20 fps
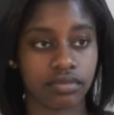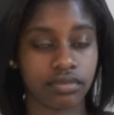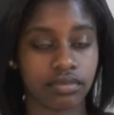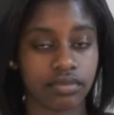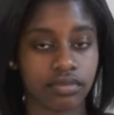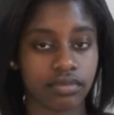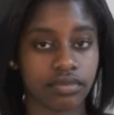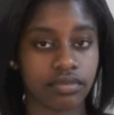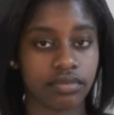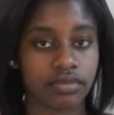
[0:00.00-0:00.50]

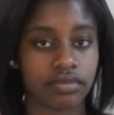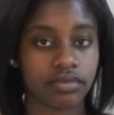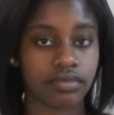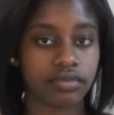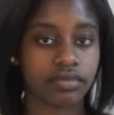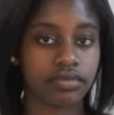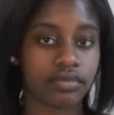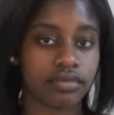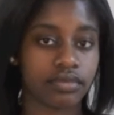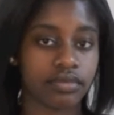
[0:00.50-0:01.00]

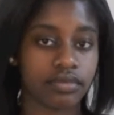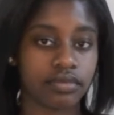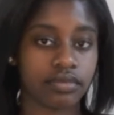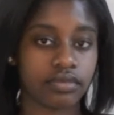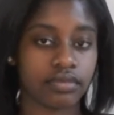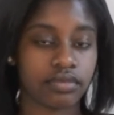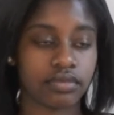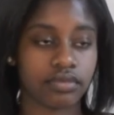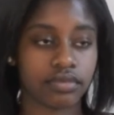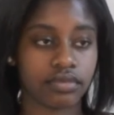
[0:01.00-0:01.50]

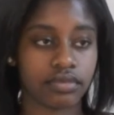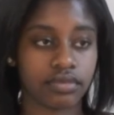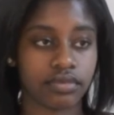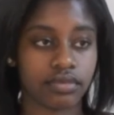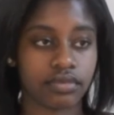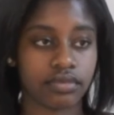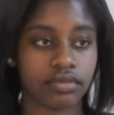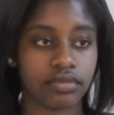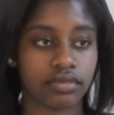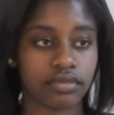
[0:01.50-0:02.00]

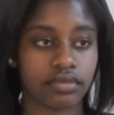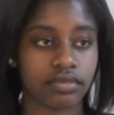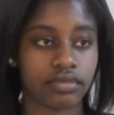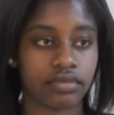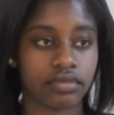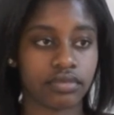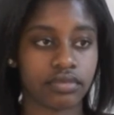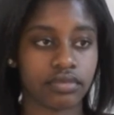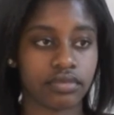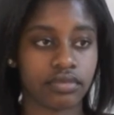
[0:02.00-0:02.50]

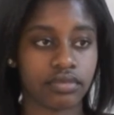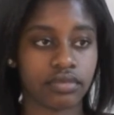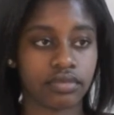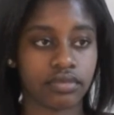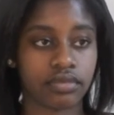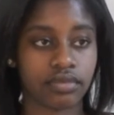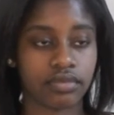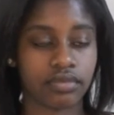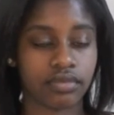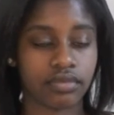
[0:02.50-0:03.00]

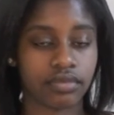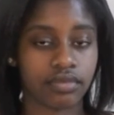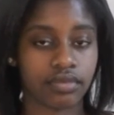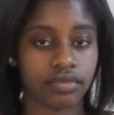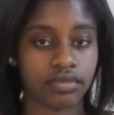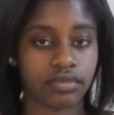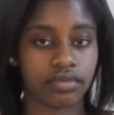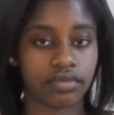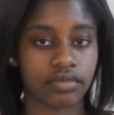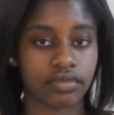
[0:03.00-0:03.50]

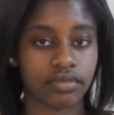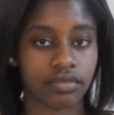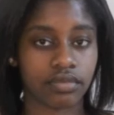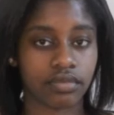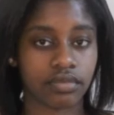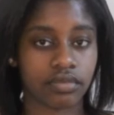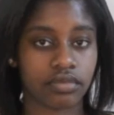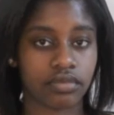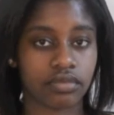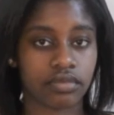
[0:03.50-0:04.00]

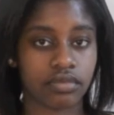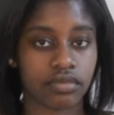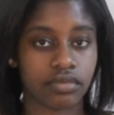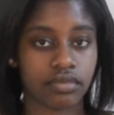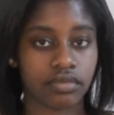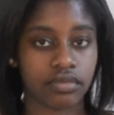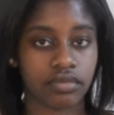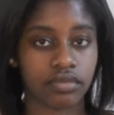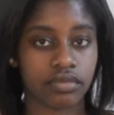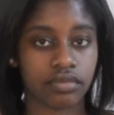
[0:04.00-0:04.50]

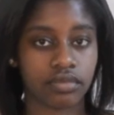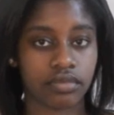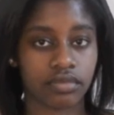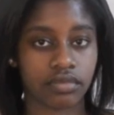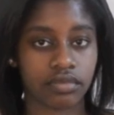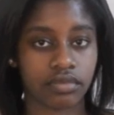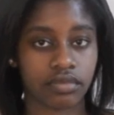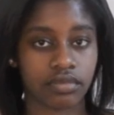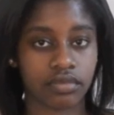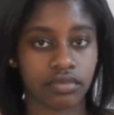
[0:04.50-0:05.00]

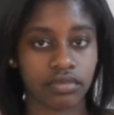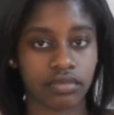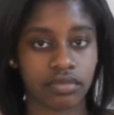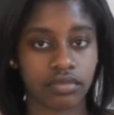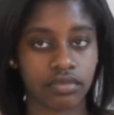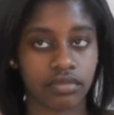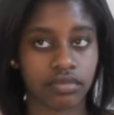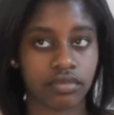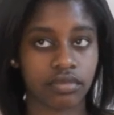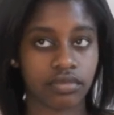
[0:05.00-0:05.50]

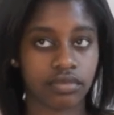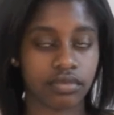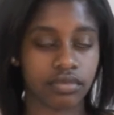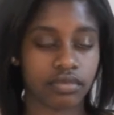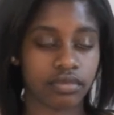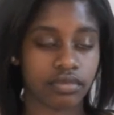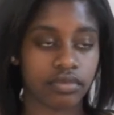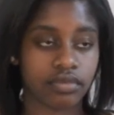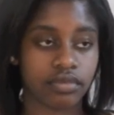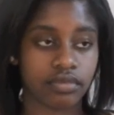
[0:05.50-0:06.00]

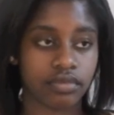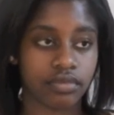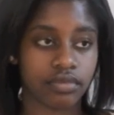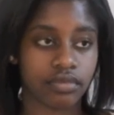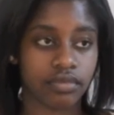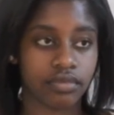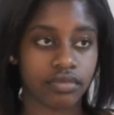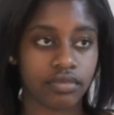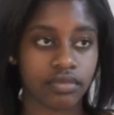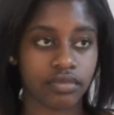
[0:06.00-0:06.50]

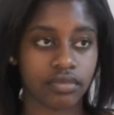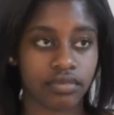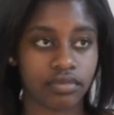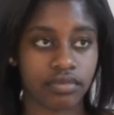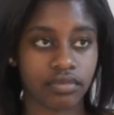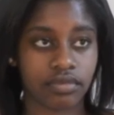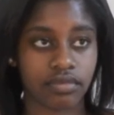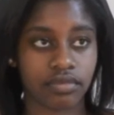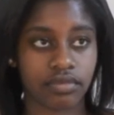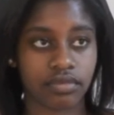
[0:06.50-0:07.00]

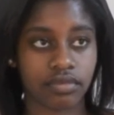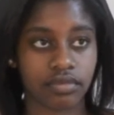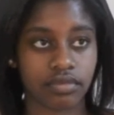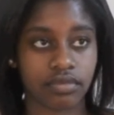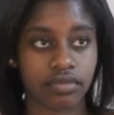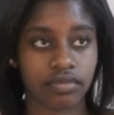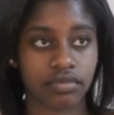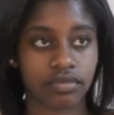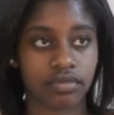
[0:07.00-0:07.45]
The person shown says nothing.